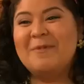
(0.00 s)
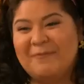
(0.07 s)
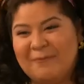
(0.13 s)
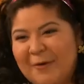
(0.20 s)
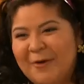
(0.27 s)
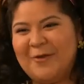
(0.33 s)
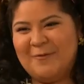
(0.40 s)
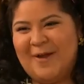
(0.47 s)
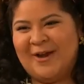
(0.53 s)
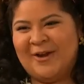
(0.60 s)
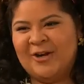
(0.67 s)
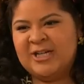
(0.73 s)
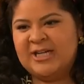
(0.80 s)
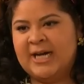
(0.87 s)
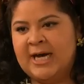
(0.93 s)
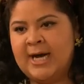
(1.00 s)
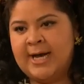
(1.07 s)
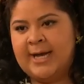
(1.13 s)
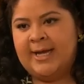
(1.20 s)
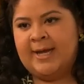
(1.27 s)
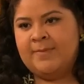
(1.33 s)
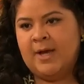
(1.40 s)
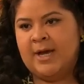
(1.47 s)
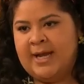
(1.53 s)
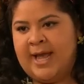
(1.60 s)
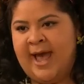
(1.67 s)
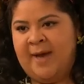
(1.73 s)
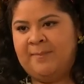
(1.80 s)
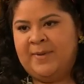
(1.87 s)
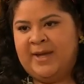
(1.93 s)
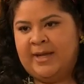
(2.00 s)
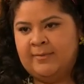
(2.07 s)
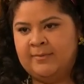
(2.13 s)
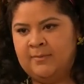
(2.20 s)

But for the record, I am not happy.